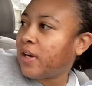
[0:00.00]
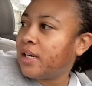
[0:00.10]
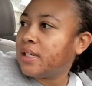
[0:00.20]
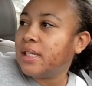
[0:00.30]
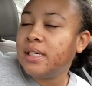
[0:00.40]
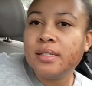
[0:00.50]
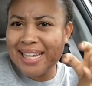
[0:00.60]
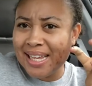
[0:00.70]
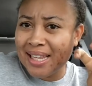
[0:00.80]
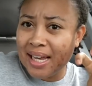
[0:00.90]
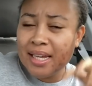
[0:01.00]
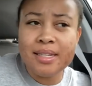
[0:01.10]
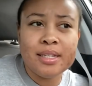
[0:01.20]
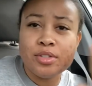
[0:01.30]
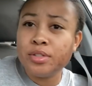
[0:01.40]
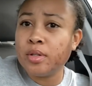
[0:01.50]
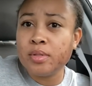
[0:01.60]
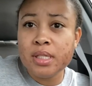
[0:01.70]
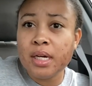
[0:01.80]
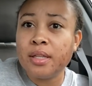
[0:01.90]
finally daylight. There's no
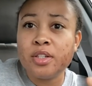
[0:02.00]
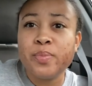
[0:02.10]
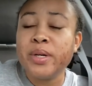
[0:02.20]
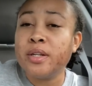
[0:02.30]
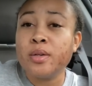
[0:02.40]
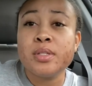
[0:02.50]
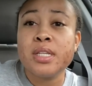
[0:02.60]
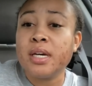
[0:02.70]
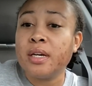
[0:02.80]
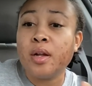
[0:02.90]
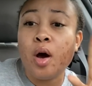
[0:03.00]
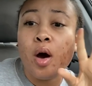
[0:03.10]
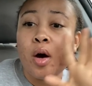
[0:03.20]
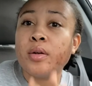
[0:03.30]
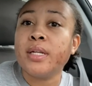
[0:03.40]
sun. There's been no sun all